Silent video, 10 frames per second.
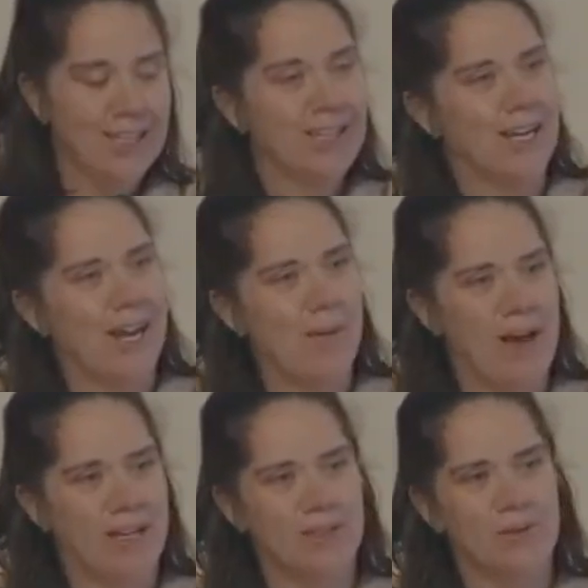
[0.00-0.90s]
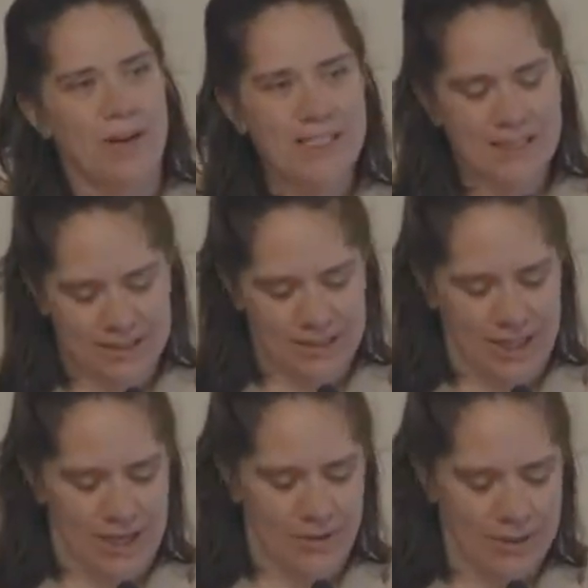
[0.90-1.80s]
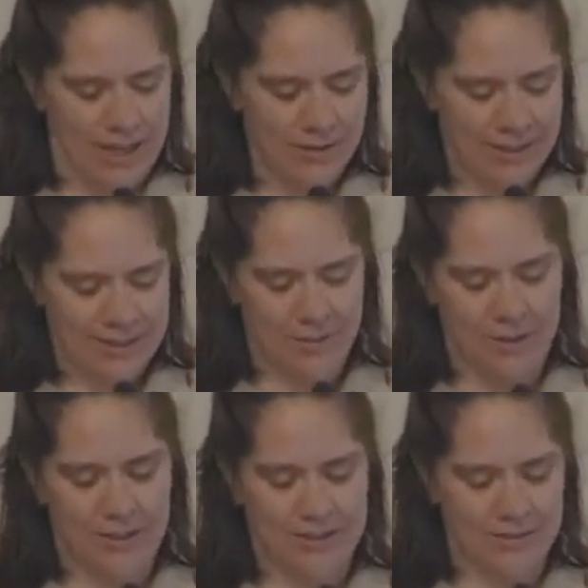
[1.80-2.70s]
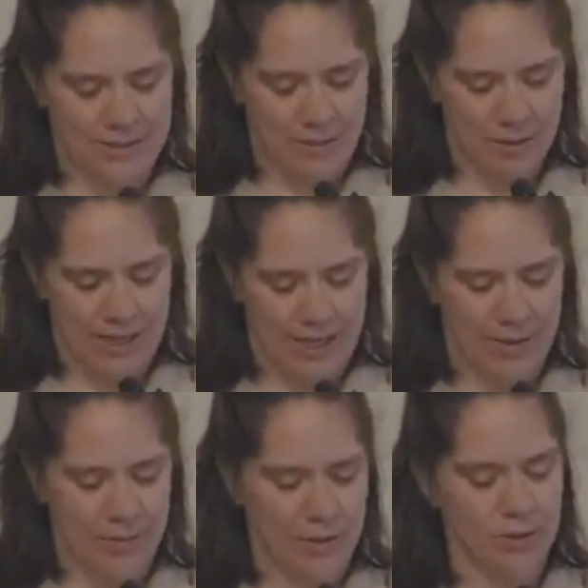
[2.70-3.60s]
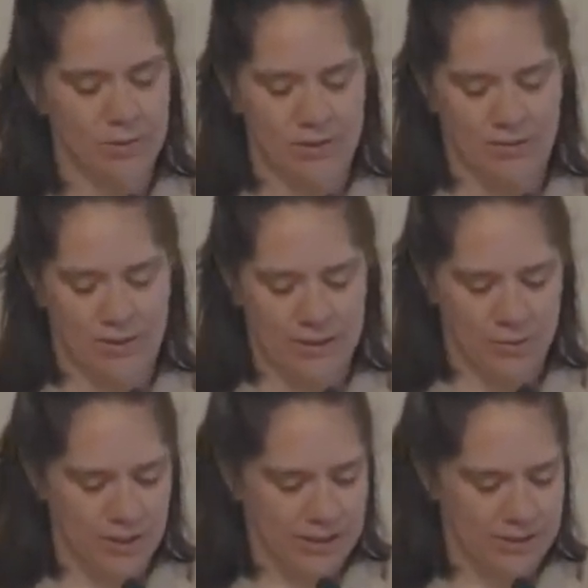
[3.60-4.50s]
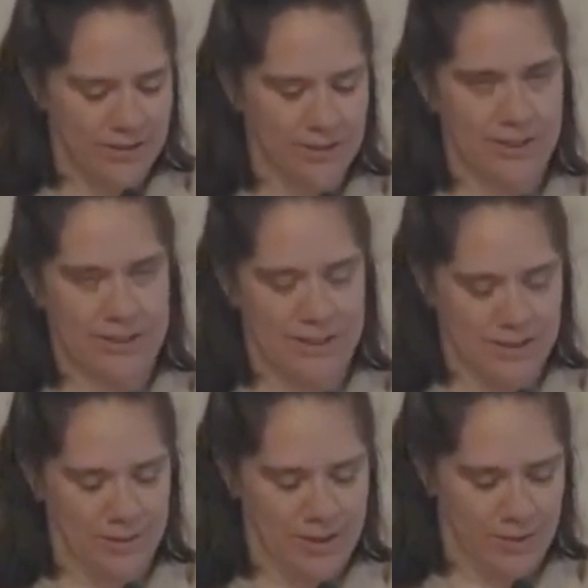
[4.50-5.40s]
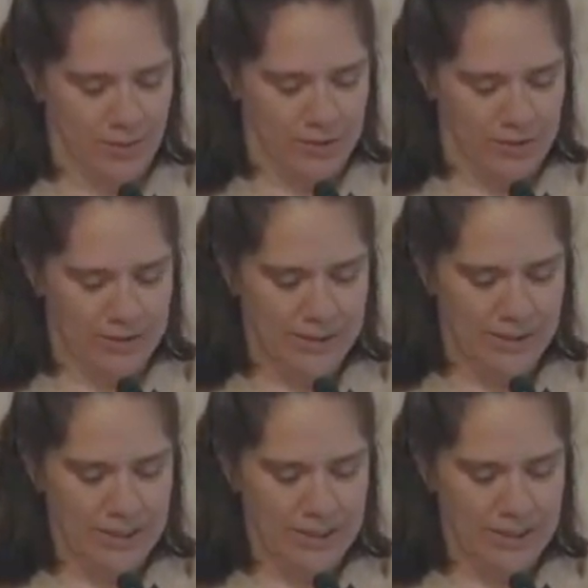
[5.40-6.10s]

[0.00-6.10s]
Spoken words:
could I imagine raising a child without the experience of summer camp and groups of friends working to learn skills about the world?